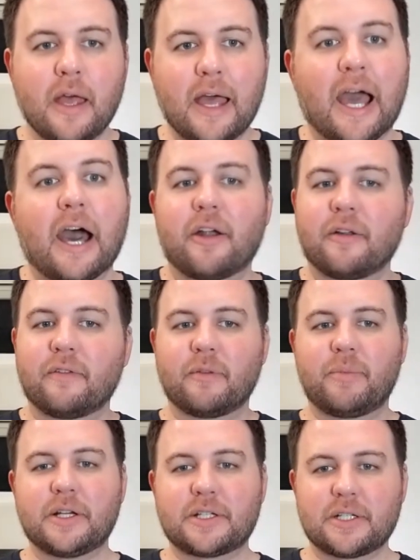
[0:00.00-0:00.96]
out of the
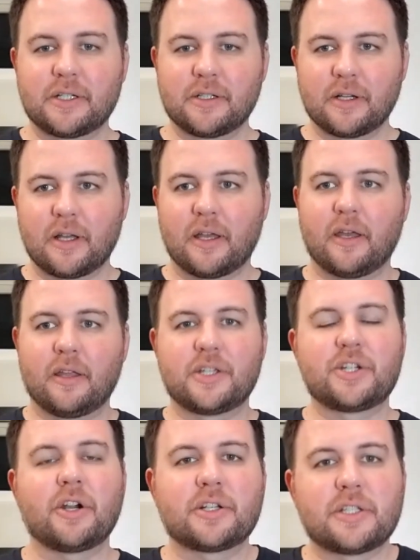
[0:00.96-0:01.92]
picture. And the
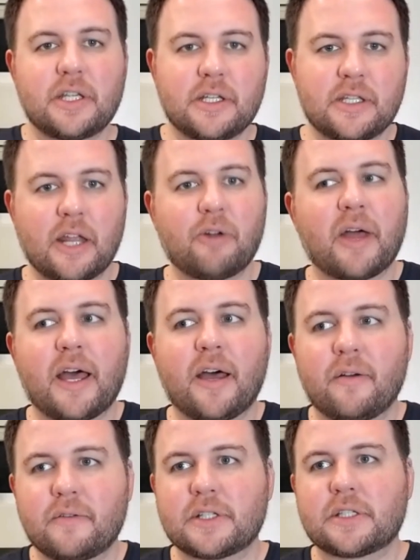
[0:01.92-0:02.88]
Sharks, they don't
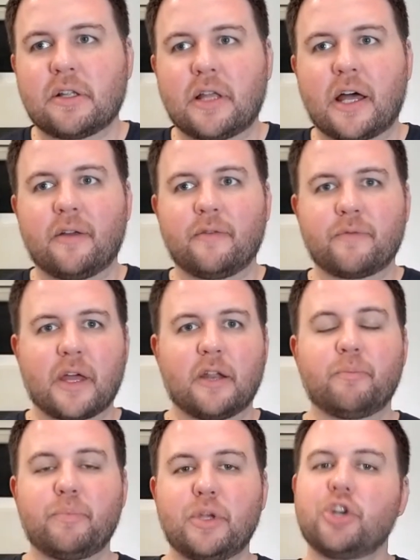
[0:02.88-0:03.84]
have just a lot of kind
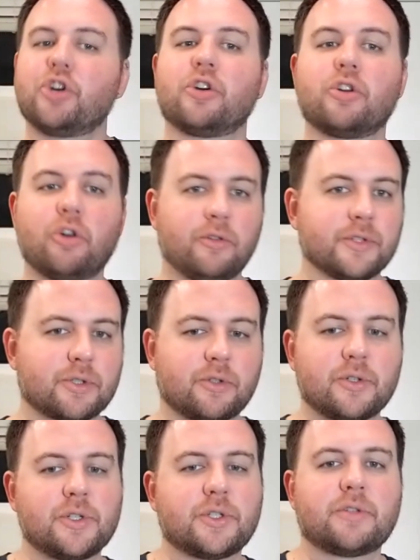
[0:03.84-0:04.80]
of pure goal
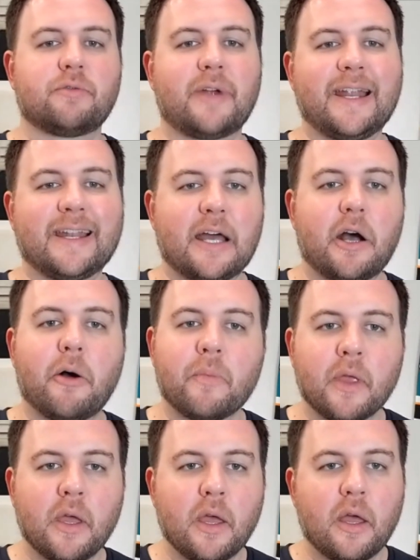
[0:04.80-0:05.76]
scorers right now.
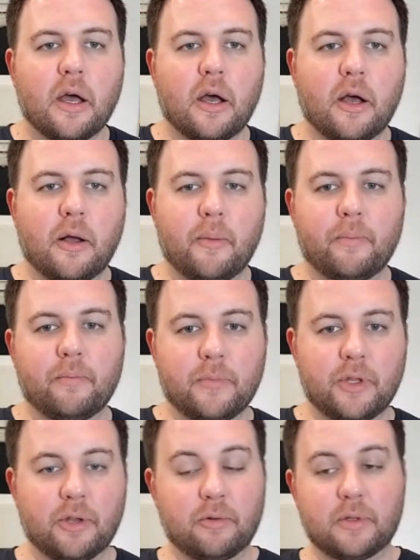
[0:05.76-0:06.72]

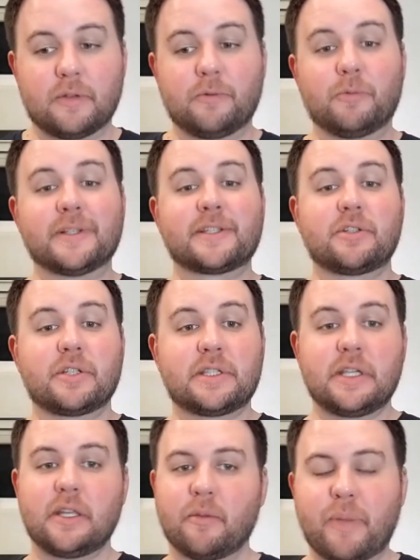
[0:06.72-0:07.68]
It was good to
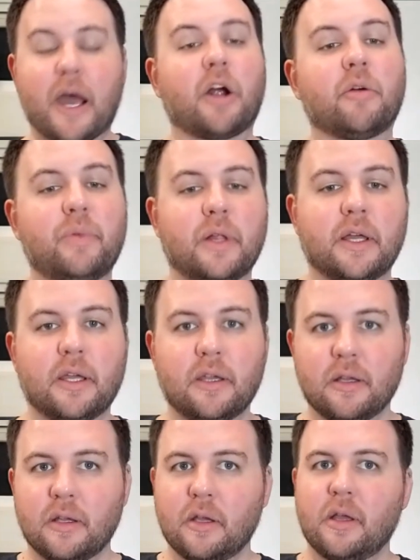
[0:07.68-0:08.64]
see the power
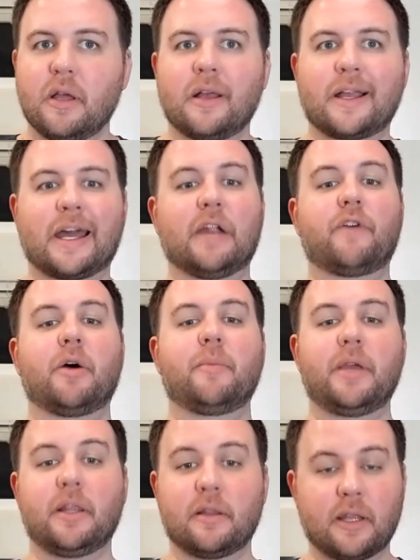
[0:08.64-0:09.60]
play kind of
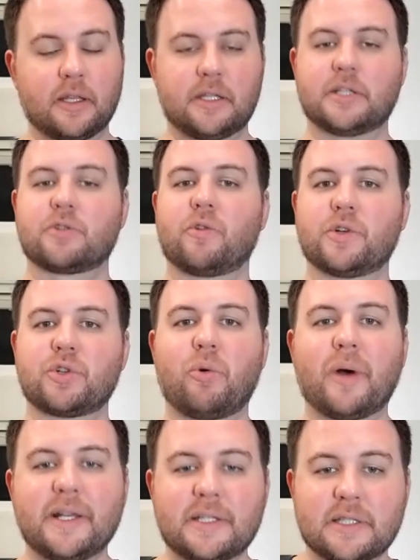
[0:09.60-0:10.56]
humming. They did score
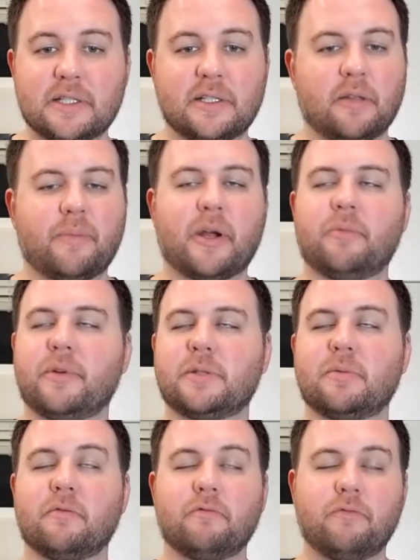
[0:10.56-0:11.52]
twice, and the power play has
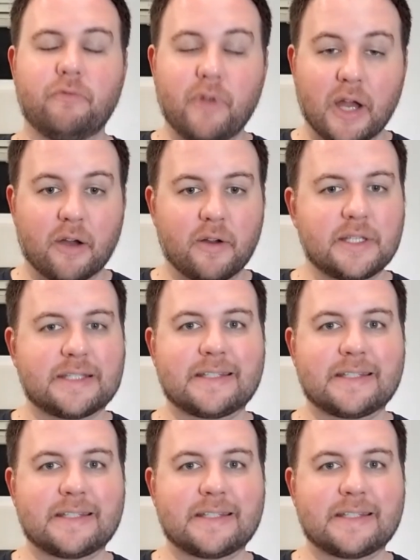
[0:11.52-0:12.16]
been very